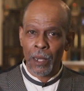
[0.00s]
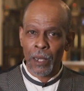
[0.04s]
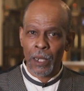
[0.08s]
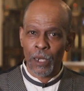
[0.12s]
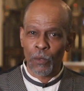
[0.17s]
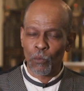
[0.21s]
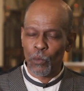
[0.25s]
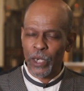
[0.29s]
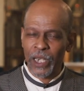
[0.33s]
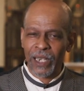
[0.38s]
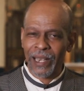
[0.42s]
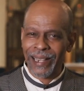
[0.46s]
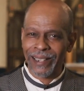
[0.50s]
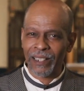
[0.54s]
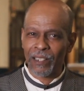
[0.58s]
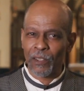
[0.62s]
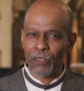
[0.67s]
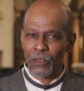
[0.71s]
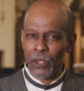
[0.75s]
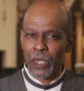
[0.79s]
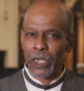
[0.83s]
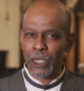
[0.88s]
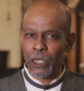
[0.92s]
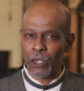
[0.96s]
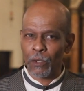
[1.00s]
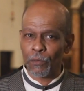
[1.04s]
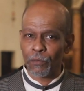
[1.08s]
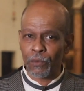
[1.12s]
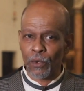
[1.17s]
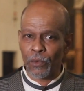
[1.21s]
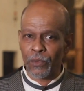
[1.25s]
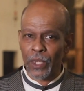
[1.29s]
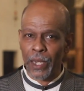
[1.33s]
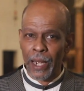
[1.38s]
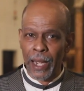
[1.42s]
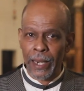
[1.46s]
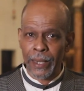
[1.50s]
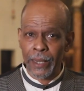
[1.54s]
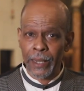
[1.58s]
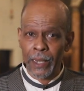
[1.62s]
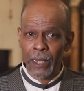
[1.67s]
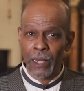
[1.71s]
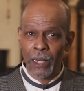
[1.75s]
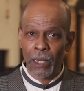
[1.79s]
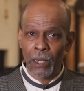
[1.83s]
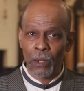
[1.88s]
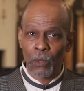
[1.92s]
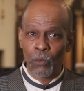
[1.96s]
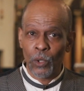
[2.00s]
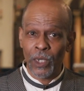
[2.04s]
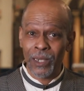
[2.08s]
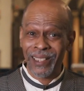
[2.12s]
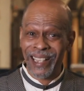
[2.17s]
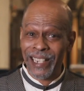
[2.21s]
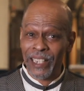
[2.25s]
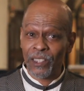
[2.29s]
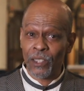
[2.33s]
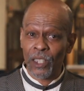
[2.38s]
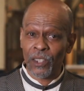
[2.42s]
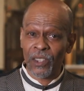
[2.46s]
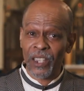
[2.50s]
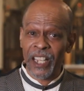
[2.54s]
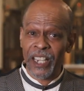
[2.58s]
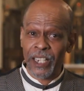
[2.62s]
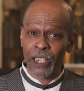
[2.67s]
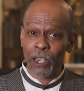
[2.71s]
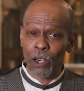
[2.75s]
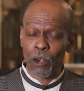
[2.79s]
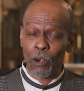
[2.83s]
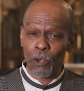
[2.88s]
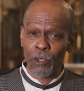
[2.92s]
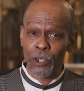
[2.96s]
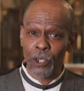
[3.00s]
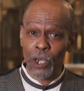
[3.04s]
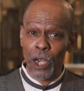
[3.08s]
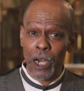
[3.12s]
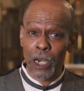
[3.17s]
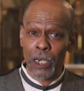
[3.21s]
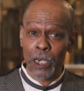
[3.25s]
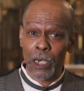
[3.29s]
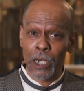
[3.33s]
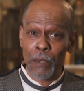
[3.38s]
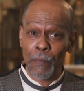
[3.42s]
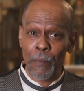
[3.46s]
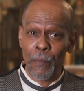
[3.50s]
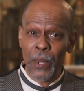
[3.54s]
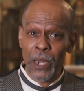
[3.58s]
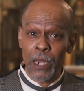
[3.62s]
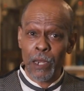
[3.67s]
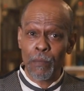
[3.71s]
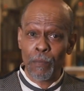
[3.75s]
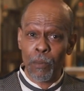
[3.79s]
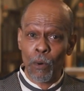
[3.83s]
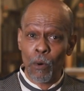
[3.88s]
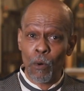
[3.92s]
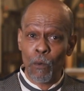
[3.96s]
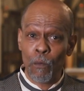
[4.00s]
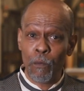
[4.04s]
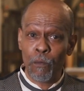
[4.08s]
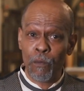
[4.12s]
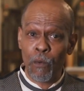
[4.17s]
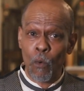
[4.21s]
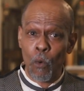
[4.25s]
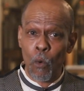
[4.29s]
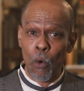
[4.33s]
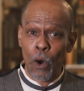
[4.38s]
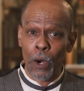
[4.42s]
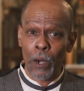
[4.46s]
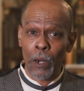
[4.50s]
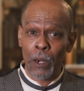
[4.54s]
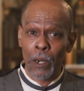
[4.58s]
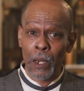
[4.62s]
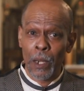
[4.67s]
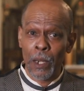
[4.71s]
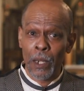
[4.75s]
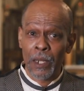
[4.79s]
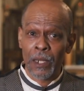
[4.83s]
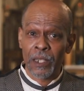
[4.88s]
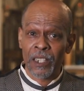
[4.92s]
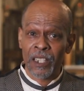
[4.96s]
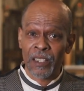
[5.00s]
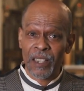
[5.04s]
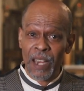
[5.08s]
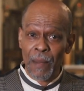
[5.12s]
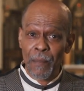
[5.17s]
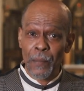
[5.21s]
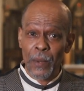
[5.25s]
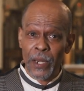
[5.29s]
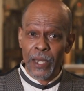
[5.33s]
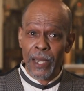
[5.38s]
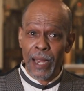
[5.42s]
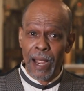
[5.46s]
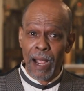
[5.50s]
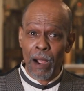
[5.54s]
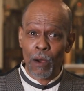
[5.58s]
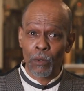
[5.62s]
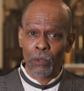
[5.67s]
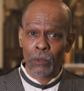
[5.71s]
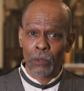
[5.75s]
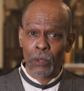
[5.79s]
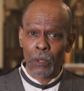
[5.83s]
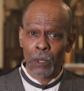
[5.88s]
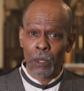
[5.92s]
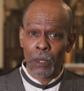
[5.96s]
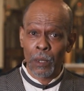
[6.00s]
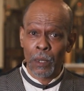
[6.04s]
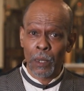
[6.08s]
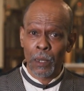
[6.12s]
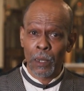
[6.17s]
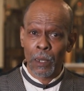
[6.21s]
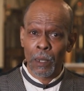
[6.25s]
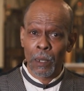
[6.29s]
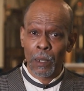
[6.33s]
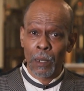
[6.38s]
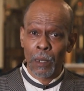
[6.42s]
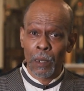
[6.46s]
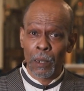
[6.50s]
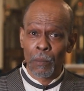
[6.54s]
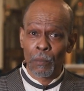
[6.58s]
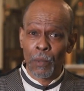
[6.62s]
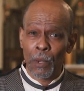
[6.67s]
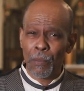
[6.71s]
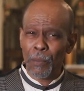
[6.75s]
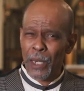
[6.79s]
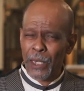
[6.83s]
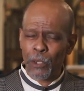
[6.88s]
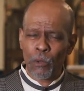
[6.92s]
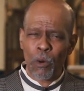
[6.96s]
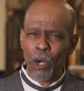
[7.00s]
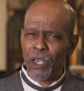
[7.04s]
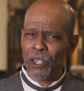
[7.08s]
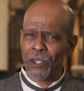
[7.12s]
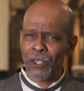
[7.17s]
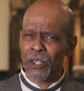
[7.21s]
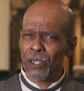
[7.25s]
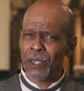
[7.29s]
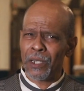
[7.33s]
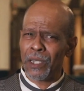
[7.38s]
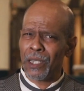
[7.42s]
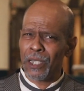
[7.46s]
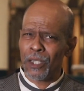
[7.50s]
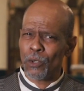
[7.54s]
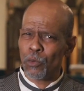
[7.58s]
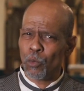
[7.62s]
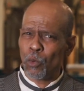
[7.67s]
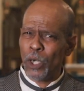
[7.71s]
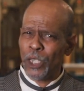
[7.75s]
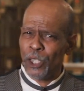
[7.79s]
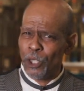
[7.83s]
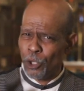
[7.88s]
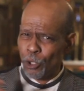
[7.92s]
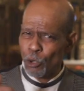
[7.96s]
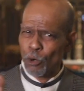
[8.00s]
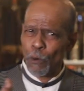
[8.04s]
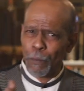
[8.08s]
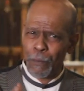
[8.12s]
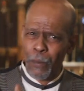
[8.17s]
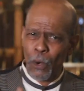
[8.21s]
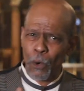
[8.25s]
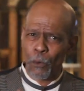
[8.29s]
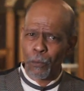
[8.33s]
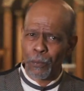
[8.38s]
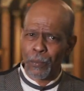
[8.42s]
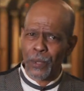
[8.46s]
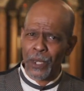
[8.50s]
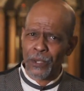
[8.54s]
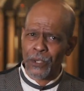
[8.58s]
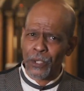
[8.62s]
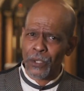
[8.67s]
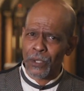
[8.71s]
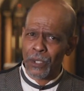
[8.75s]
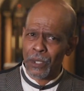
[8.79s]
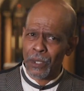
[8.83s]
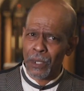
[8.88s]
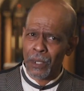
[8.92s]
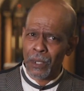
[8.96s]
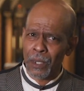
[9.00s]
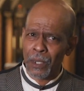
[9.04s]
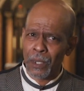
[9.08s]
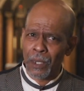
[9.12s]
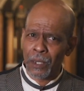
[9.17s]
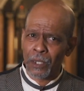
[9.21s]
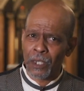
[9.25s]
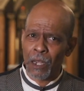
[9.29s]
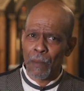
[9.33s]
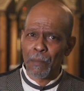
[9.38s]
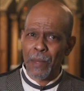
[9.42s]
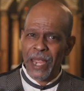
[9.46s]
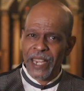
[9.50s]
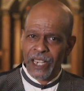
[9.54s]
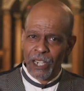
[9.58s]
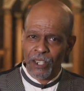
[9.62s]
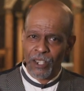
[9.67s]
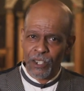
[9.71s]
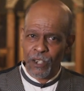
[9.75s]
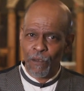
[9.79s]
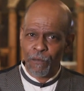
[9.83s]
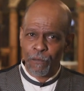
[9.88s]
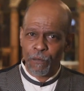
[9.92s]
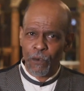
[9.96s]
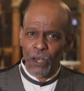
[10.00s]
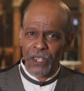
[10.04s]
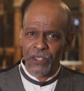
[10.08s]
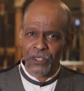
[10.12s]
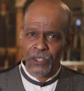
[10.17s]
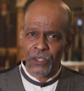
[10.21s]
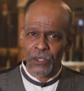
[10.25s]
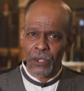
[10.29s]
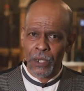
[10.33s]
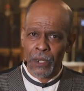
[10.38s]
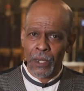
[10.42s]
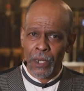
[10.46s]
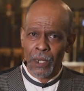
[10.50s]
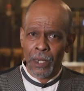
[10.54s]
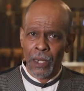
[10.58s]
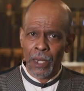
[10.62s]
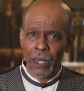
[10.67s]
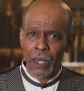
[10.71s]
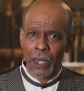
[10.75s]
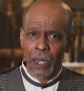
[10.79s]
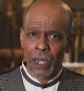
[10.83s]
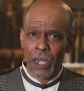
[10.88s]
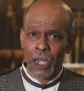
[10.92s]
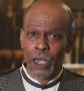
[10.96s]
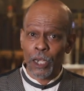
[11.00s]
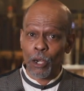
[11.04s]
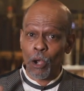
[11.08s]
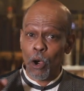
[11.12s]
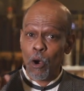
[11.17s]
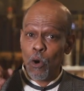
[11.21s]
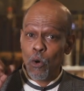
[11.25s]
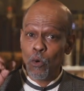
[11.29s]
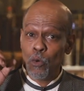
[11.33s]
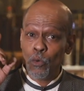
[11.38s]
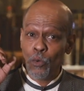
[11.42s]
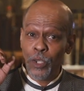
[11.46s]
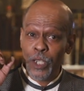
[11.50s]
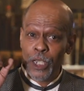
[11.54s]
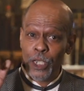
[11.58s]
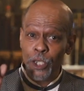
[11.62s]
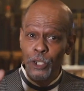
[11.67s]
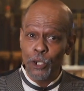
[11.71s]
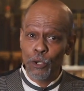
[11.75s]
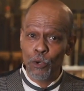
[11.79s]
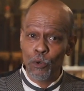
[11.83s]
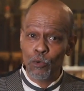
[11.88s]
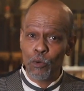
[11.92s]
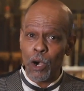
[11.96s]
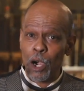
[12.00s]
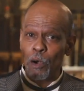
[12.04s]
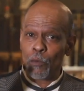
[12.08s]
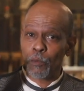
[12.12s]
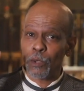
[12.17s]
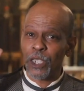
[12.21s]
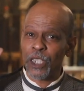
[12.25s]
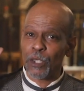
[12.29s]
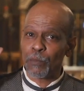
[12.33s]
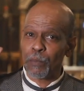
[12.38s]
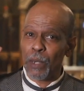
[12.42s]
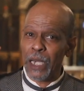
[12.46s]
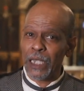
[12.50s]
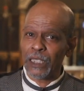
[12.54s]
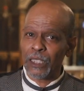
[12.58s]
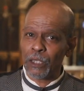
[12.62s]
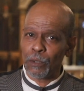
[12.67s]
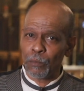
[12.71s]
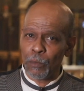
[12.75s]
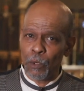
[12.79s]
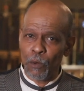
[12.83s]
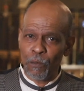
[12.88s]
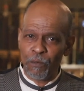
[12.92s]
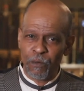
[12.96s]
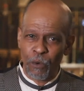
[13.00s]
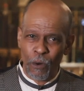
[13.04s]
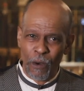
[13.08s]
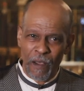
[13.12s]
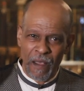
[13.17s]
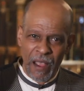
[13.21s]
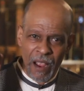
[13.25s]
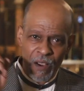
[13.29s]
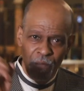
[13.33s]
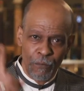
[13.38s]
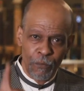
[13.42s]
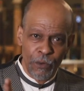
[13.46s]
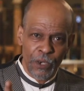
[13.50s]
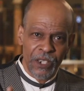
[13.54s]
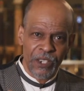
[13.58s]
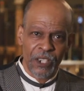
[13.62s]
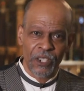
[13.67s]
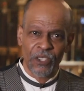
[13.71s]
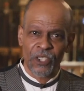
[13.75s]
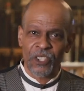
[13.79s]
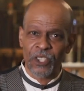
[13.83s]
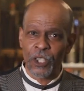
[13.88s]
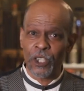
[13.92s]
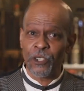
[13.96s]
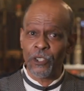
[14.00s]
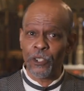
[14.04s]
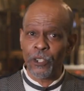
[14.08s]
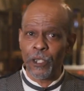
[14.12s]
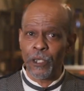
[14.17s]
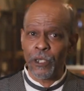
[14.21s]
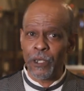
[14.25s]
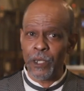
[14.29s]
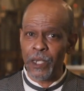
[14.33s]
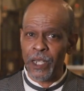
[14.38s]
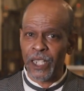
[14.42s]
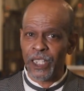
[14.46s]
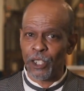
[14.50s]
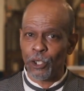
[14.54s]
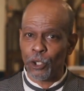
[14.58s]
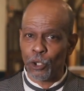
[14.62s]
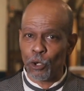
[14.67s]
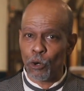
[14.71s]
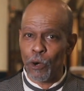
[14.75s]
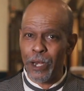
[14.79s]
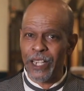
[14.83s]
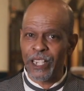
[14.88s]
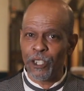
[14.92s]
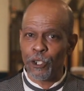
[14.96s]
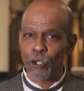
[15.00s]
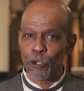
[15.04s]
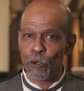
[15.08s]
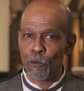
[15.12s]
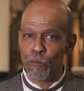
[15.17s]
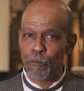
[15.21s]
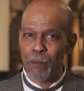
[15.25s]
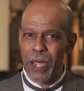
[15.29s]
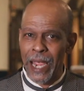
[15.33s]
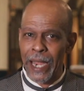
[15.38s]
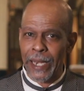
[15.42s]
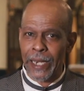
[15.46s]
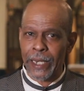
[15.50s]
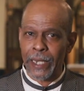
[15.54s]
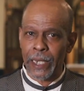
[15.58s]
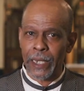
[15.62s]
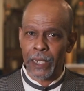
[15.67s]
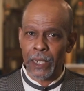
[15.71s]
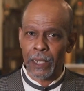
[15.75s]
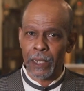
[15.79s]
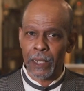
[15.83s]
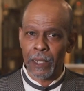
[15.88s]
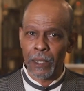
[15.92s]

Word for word: And we'd like to thank you for that. We'd like to thank our young people for stepping out. But my question is what's your purpose to make a difference? And only you are responsible for every decision and choice you make.